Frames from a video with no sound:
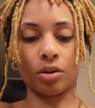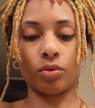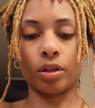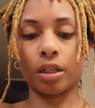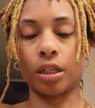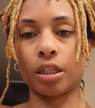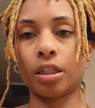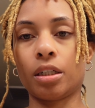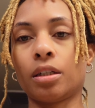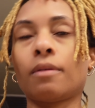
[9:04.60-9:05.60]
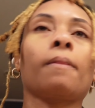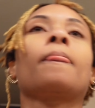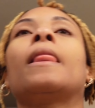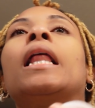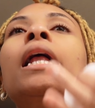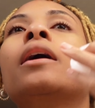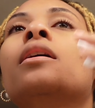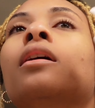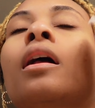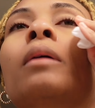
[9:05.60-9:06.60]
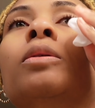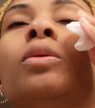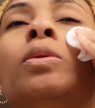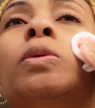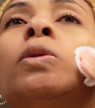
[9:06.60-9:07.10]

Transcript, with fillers: that on there. I'm going